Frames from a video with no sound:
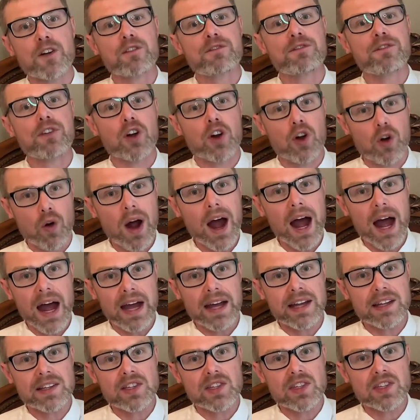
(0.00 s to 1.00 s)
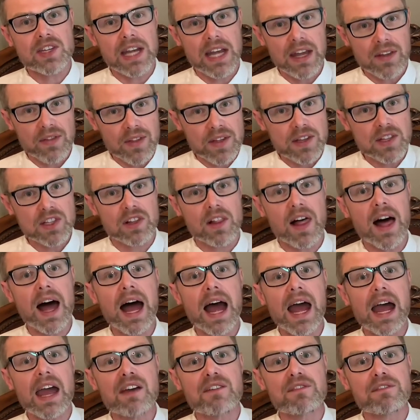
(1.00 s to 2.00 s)
for Christ in this
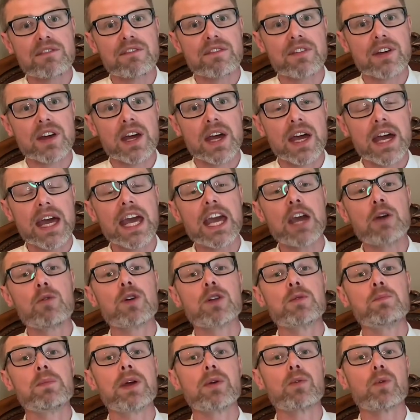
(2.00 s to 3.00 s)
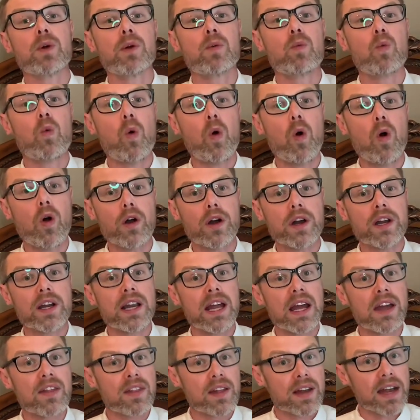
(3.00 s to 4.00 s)
life, he would be rewarded
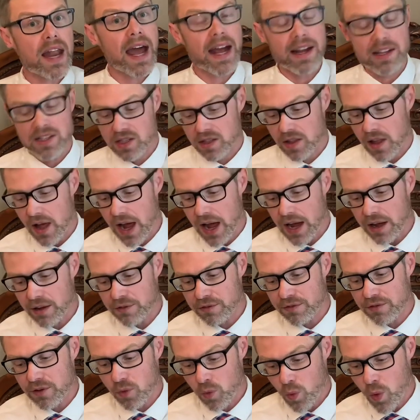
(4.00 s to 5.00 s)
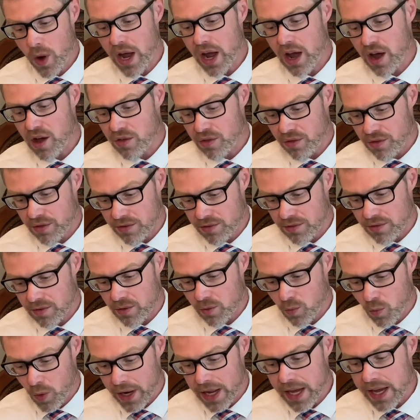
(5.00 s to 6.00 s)
in the next life with
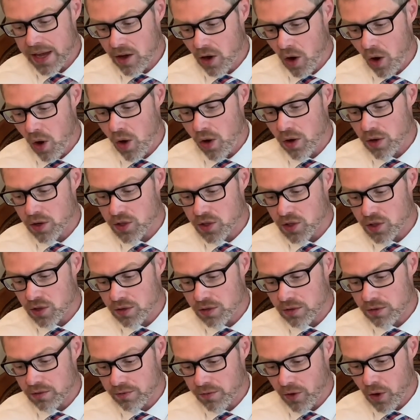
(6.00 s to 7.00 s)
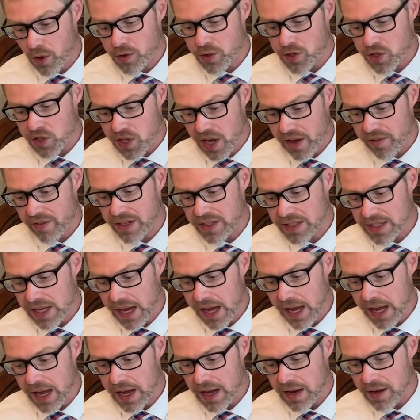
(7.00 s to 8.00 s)
what he calls, verse
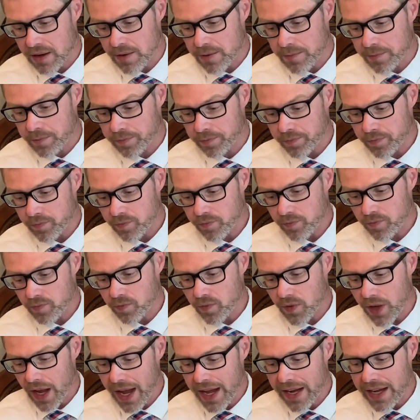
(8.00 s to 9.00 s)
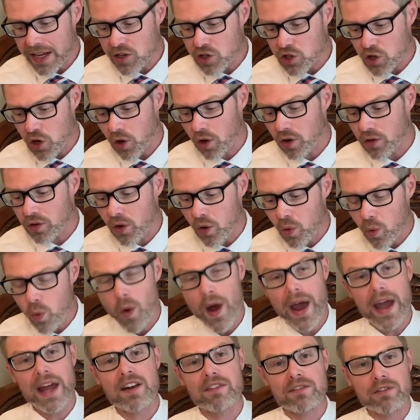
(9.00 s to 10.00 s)
17, an eternal
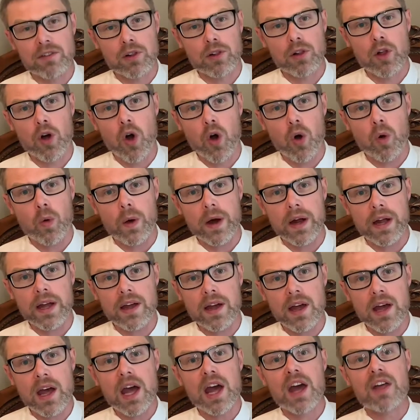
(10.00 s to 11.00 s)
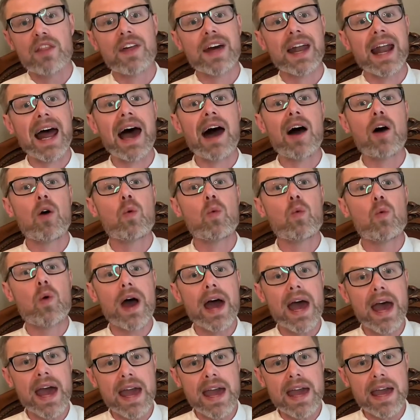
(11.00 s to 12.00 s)
weight of glory that
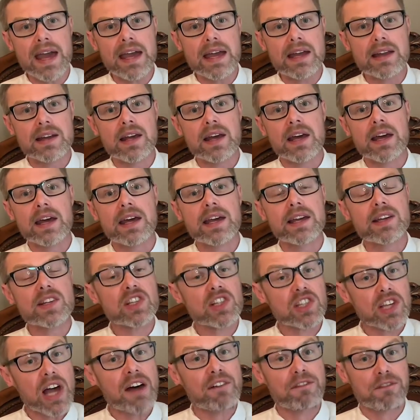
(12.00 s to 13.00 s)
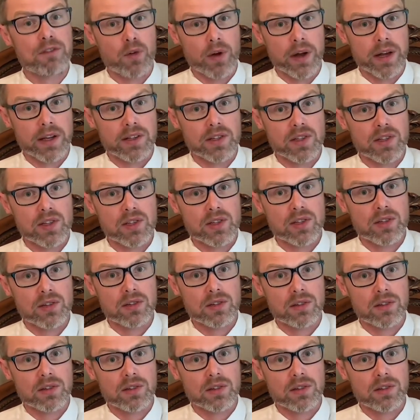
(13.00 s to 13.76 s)
outweighed his sufferings.